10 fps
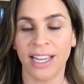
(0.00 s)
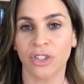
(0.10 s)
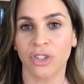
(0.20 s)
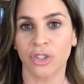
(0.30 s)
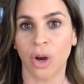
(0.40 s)

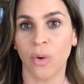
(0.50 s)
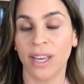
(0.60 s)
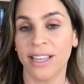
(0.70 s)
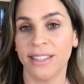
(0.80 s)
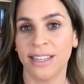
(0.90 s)
it's so
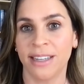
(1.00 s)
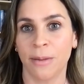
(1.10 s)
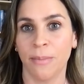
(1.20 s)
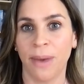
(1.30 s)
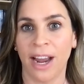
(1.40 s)
easy to
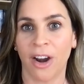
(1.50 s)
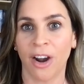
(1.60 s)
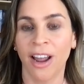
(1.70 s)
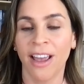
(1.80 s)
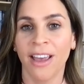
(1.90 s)
compare